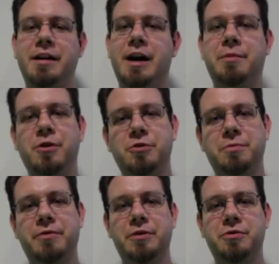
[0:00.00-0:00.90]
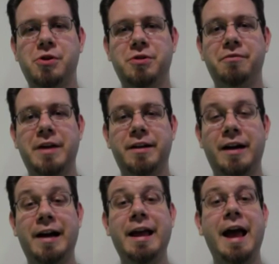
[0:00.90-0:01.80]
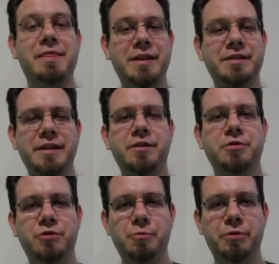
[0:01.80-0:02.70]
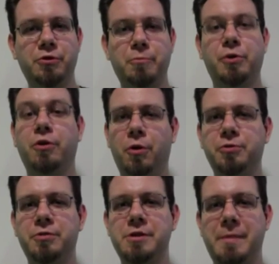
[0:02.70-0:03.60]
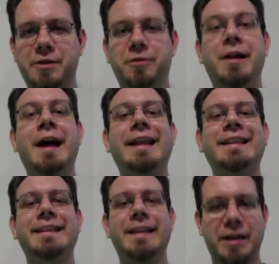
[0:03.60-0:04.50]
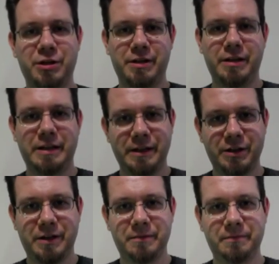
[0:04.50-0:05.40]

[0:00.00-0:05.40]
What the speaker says: I'm your host, Professor Joseph, and hi, and this is our super duper ultra special little election edition.